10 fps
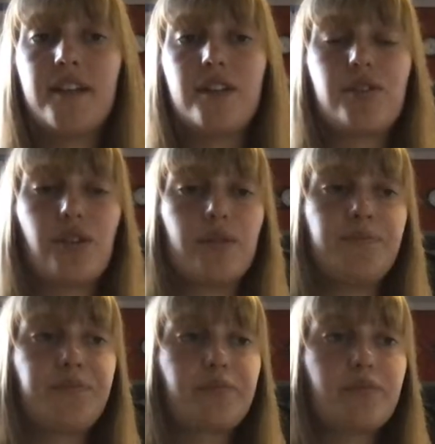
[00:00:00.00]
So
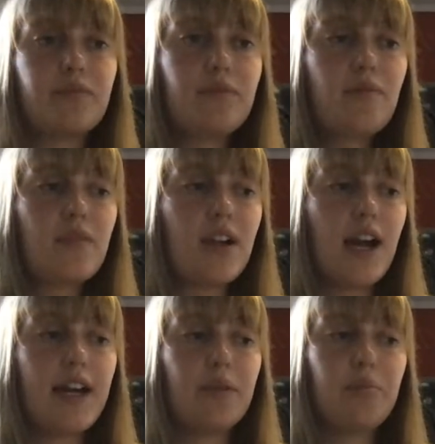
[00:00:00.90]

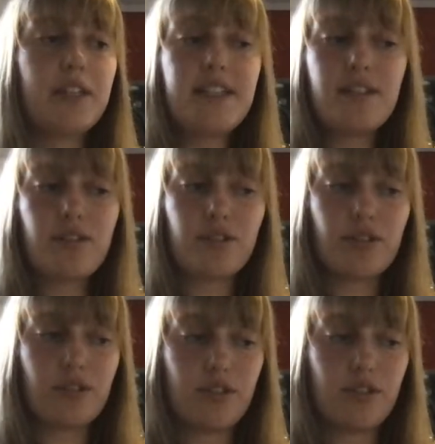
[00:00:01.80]
I am pleased to